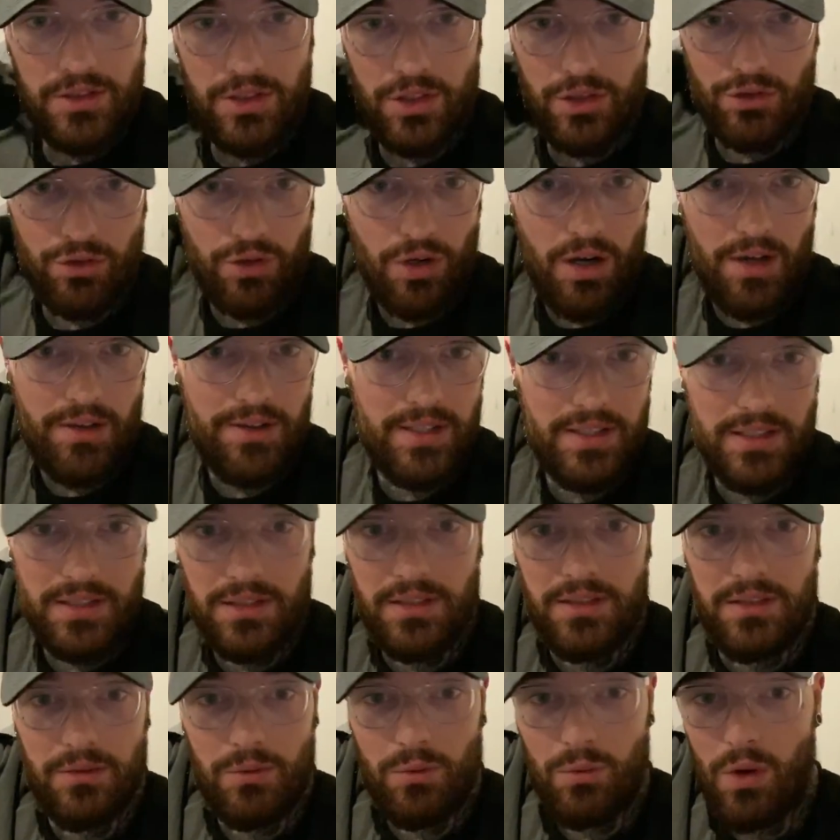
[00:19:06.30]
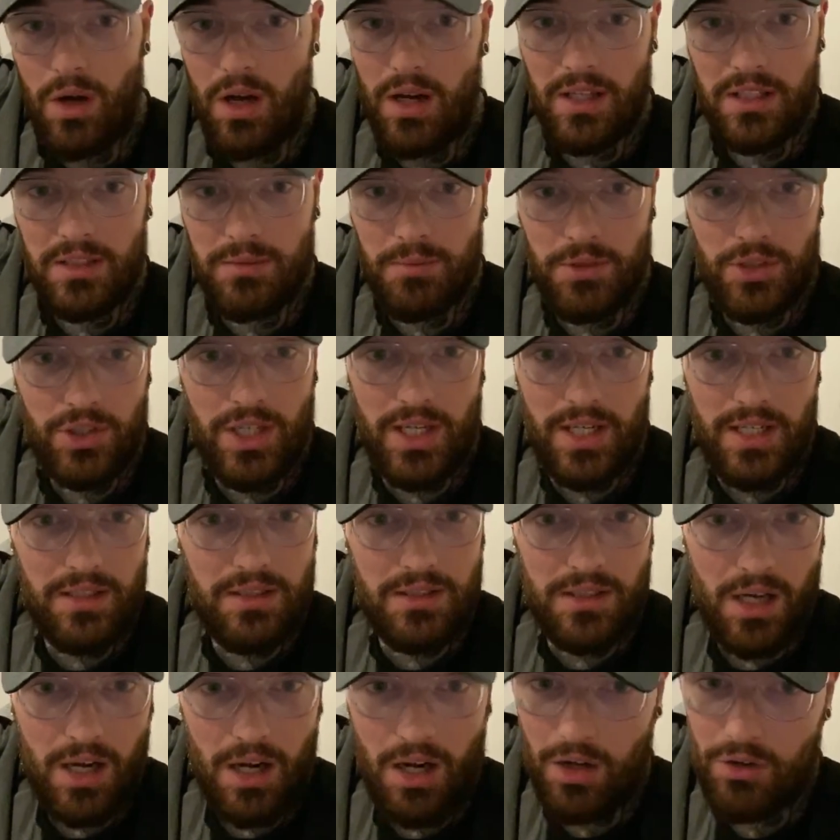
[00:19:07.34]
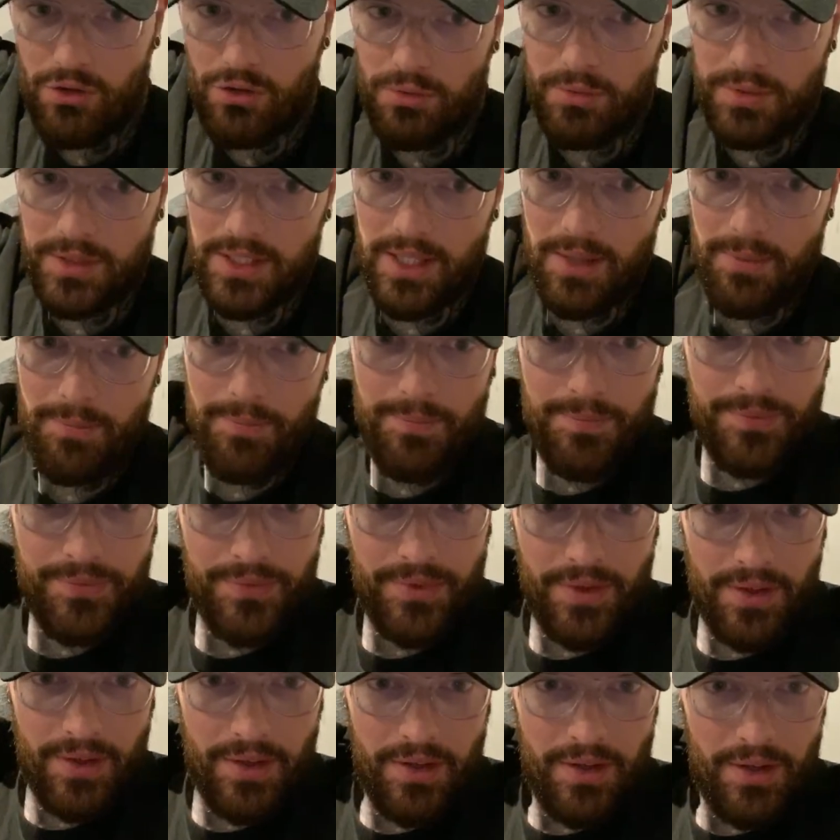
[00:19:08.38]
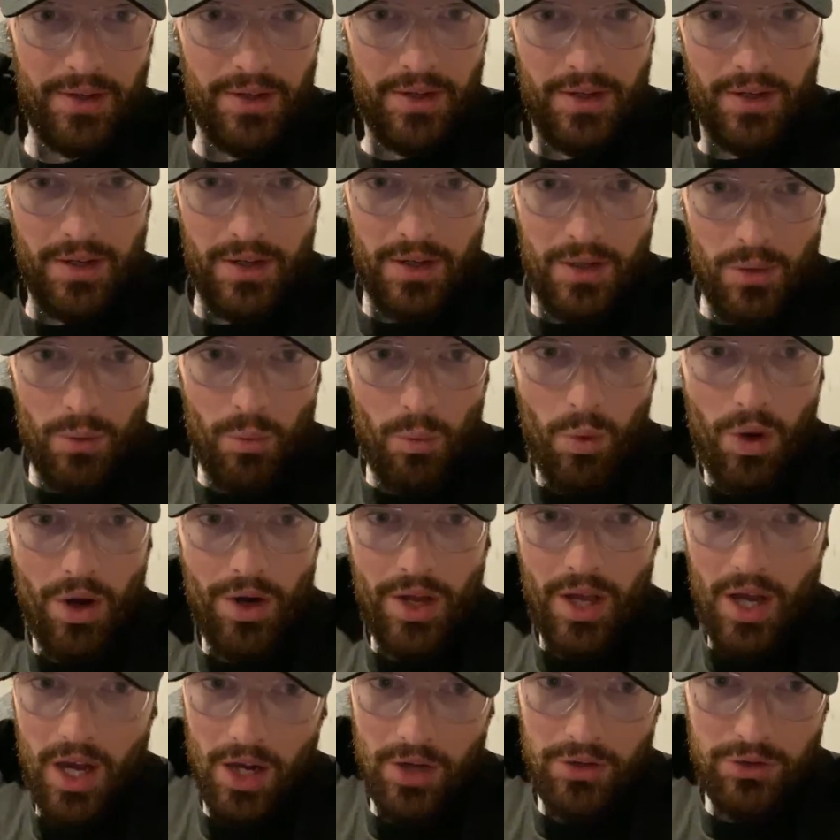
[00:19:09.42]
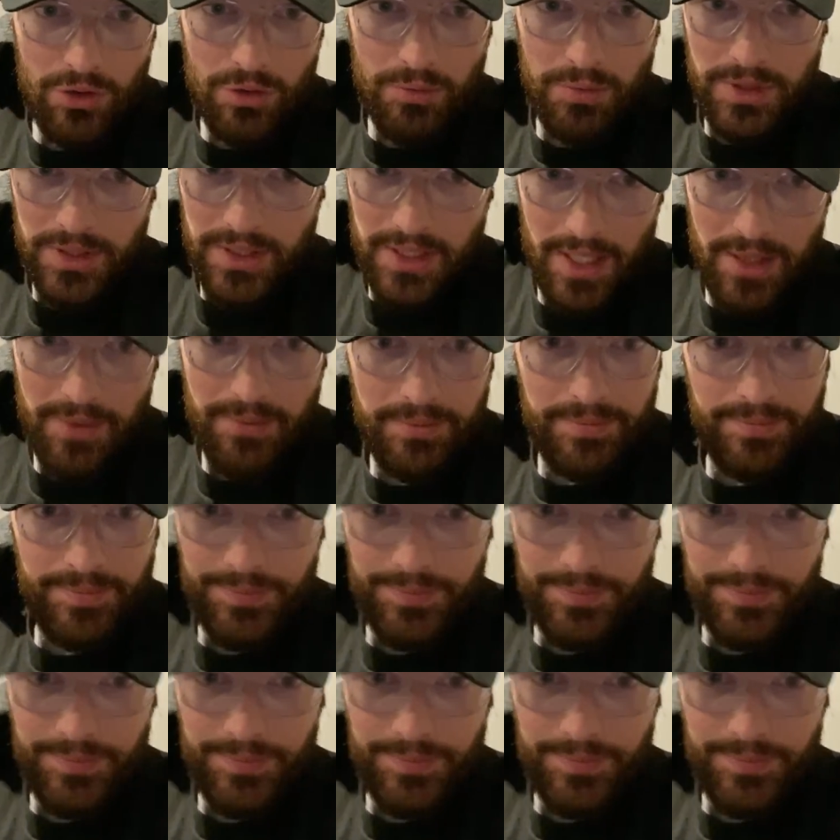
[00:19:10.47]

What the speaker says: try these wireless machines. 100%, 100%.